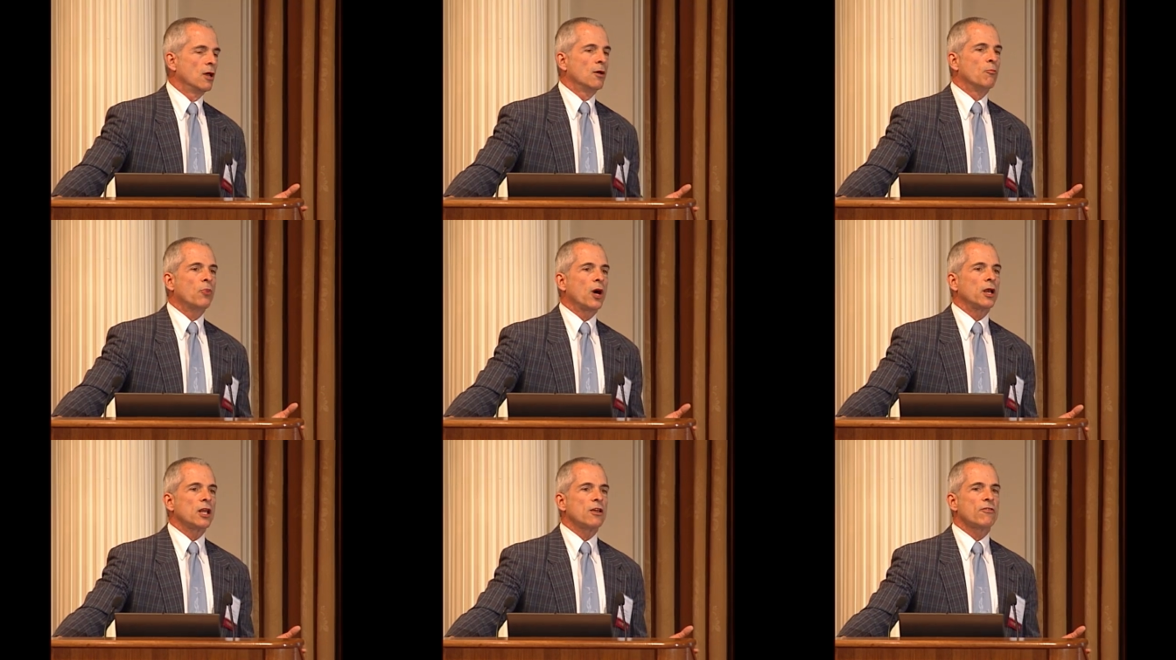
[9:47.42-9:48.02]

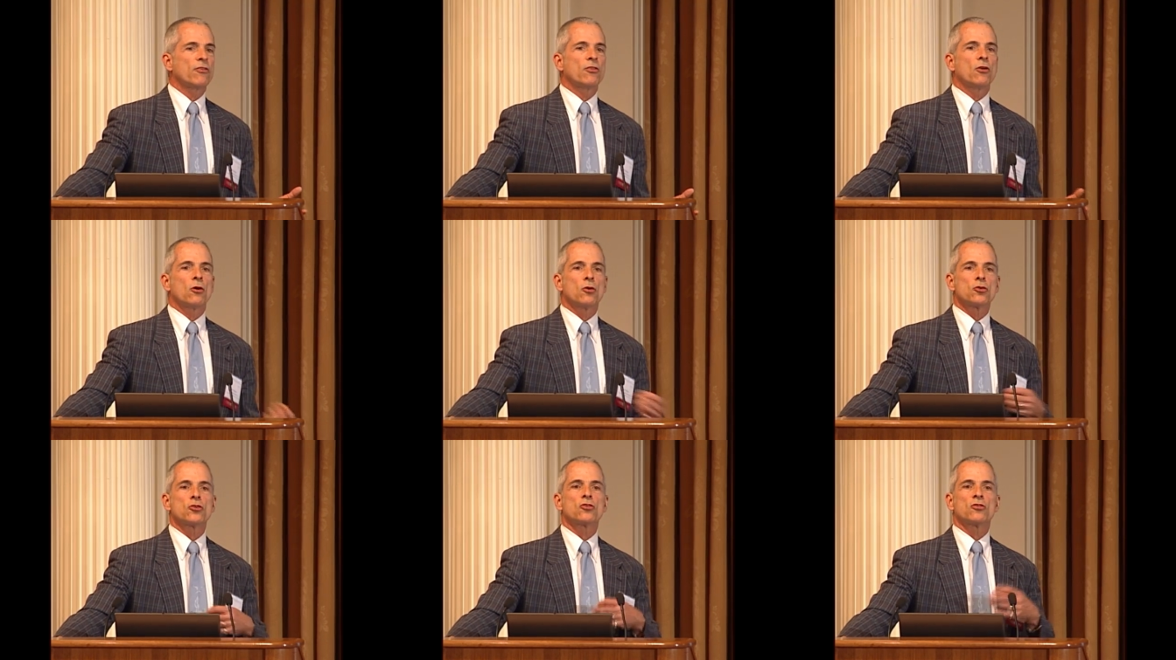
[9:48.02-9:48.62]
But if
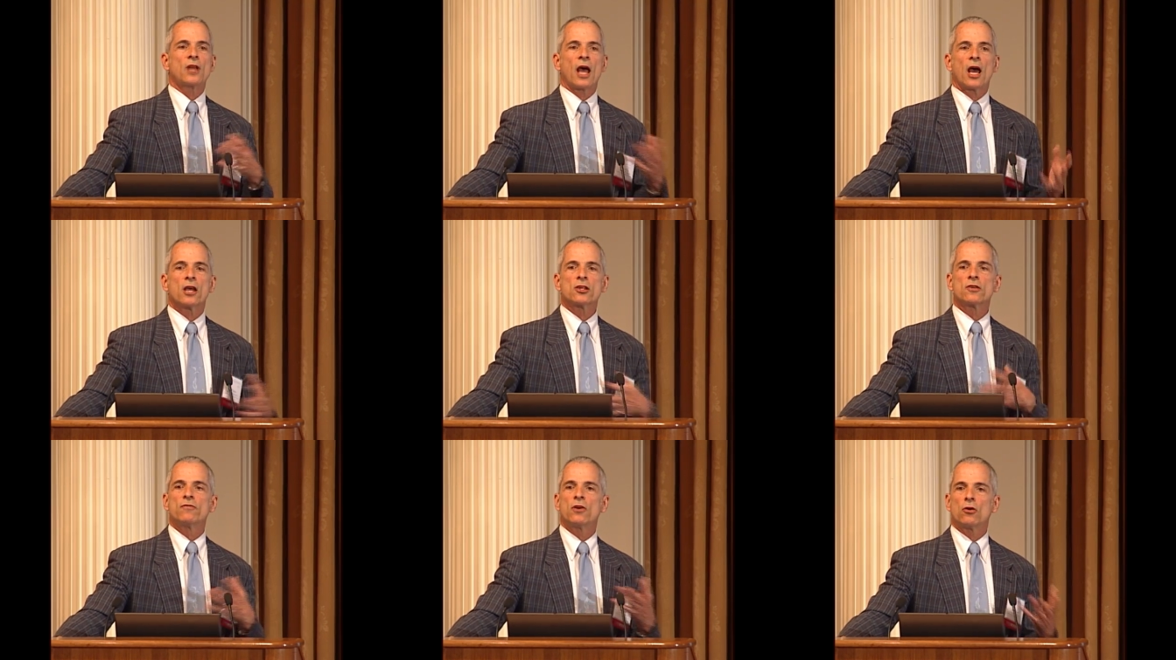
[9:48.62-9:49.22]
those
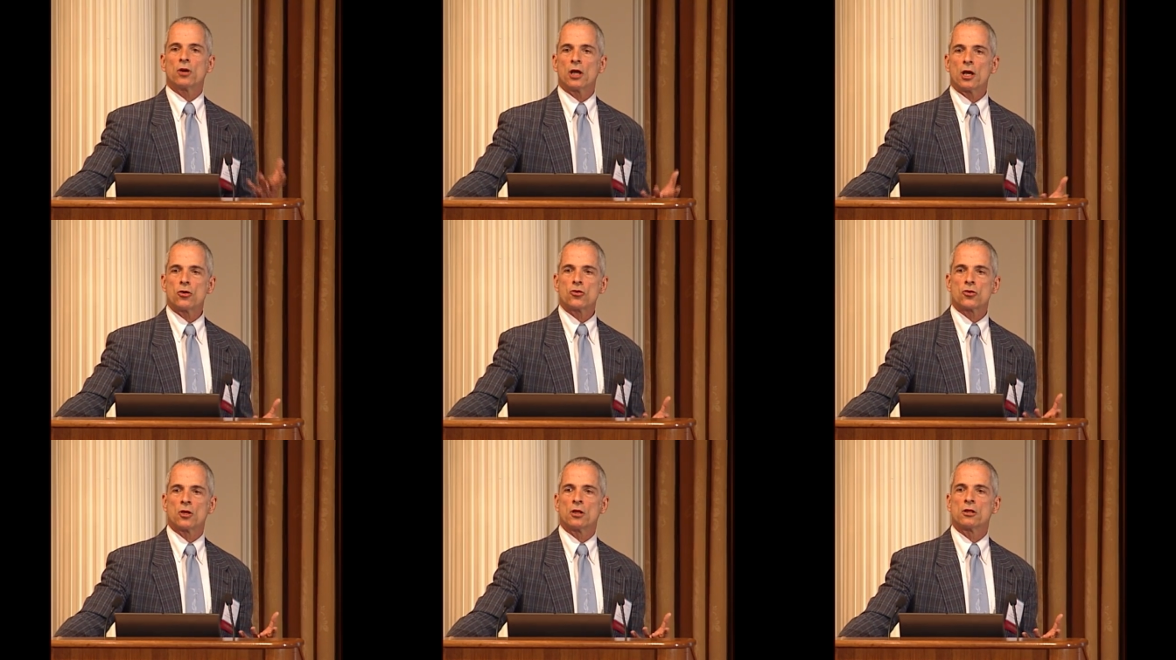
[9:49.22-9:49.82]
task
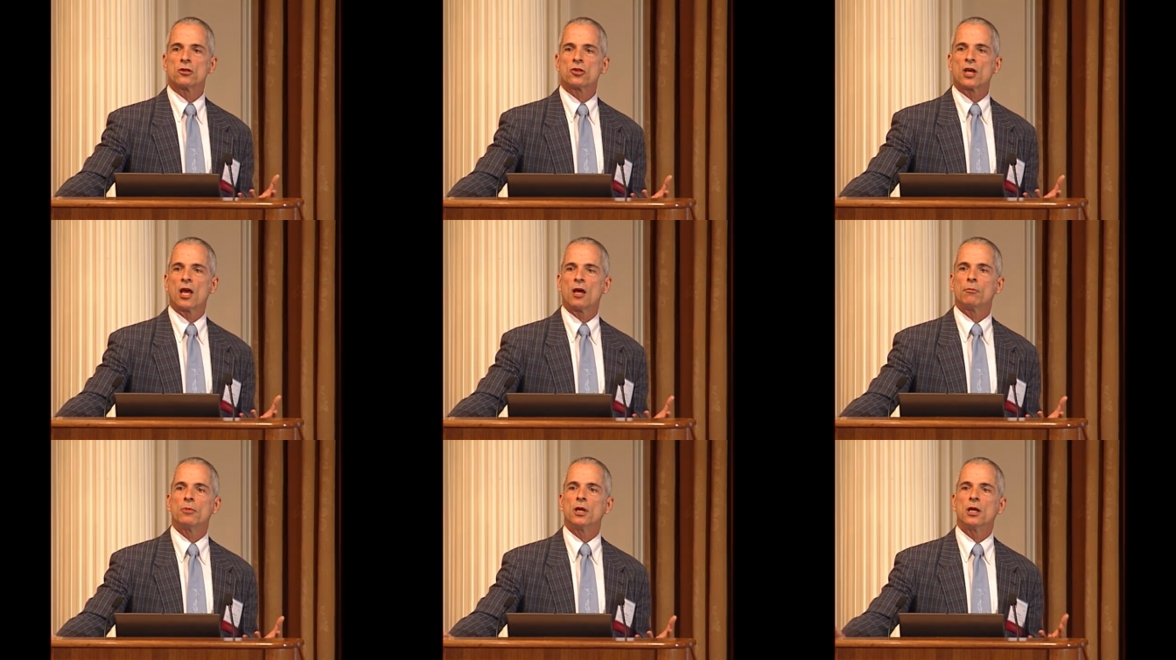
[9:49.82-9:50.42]
variations
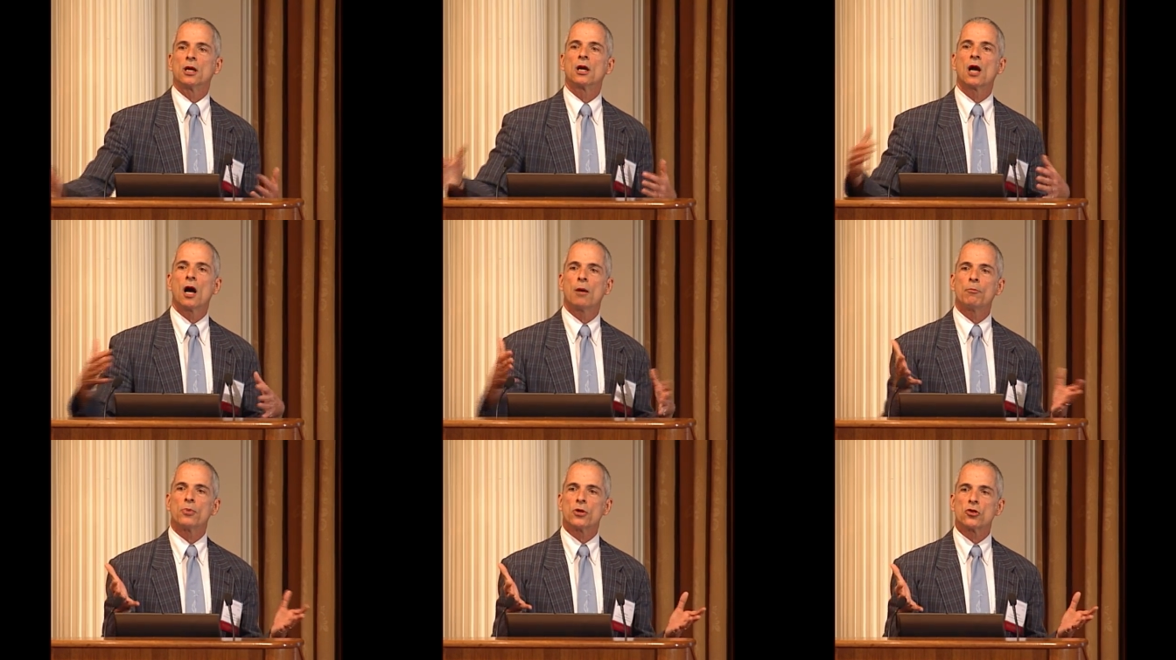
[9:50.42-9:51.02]
can be
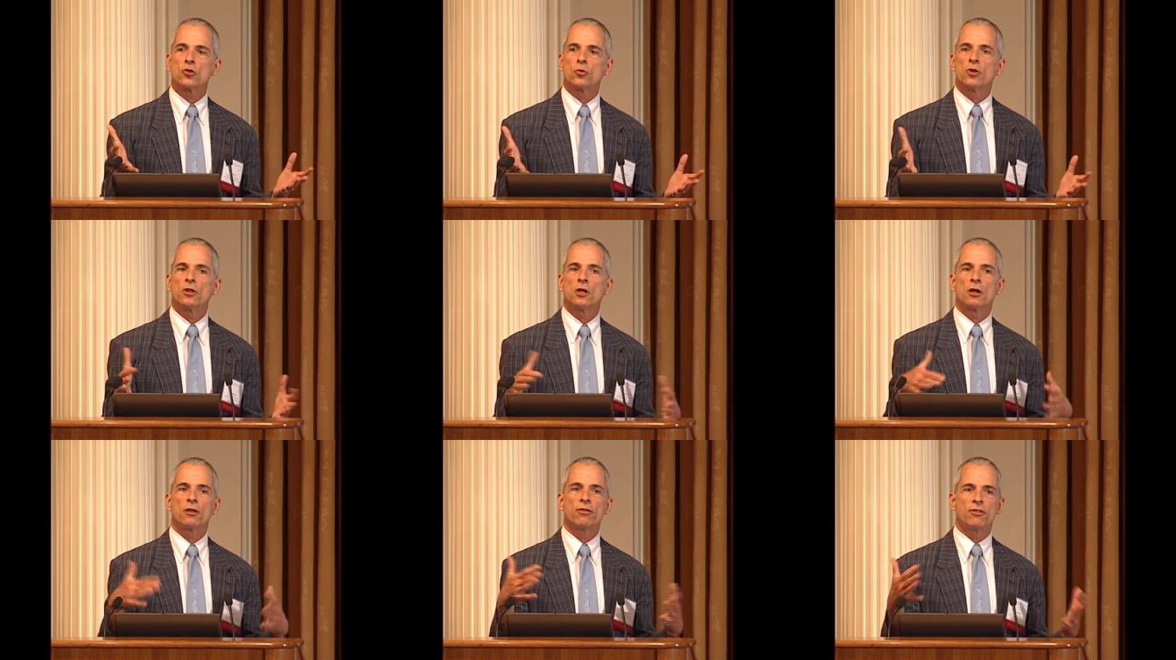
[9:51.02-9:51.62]
encompassed
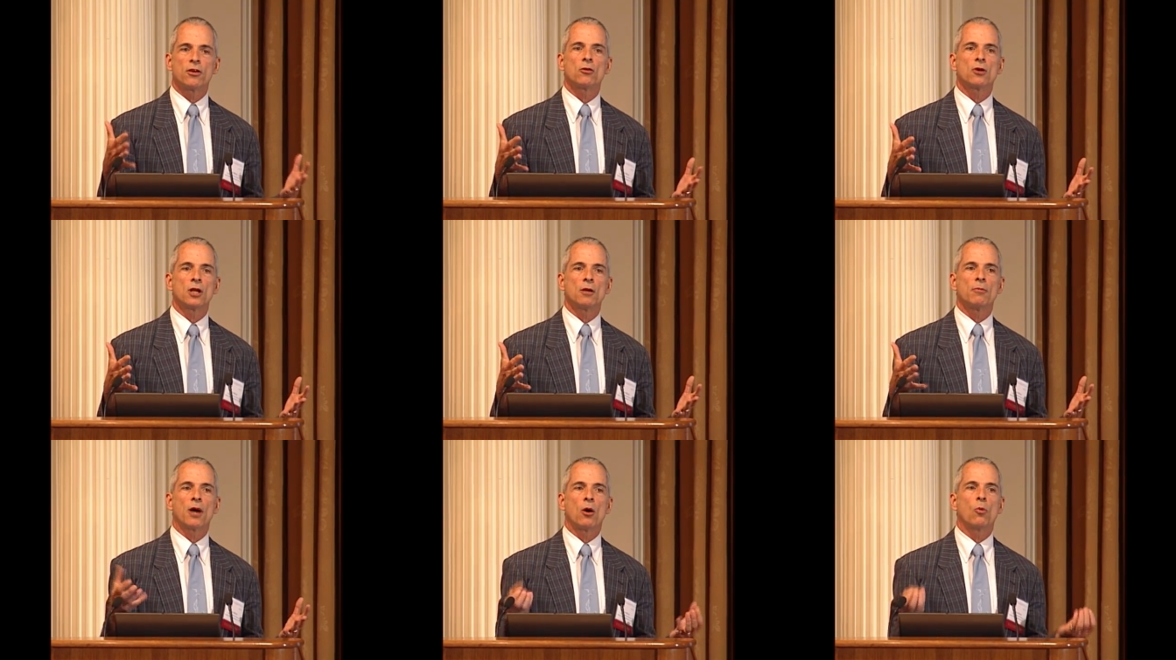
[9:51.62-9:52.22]
within a theory
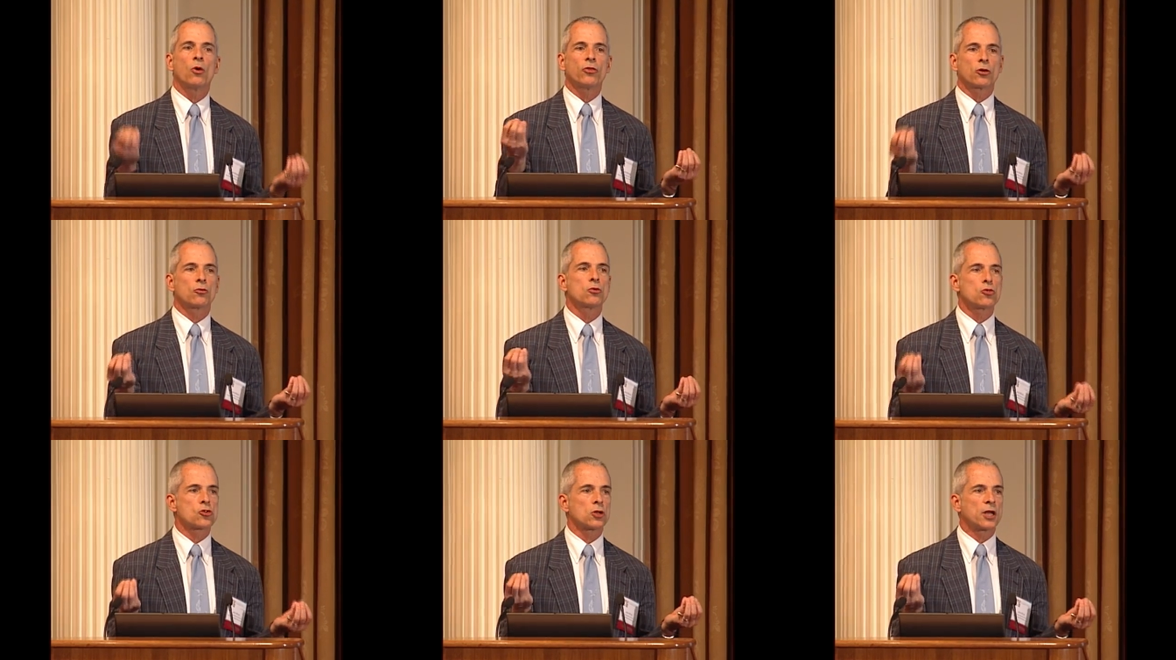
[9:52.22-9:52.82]
about what the
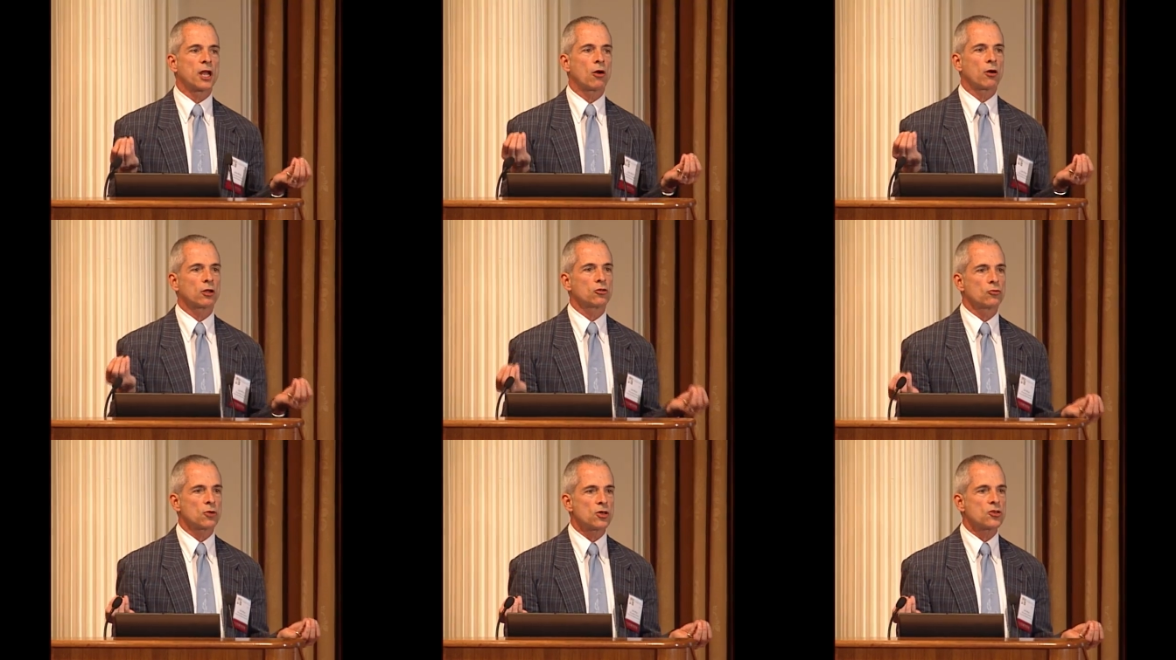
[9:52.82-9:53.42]
crucial
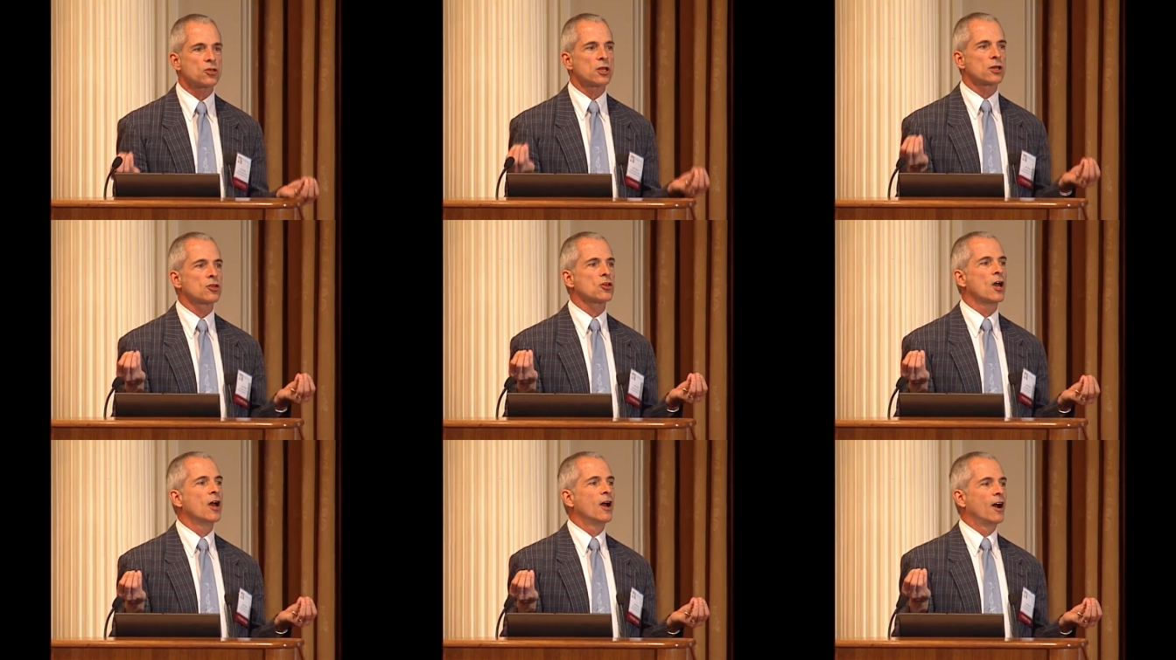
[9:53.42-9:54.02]
characteristics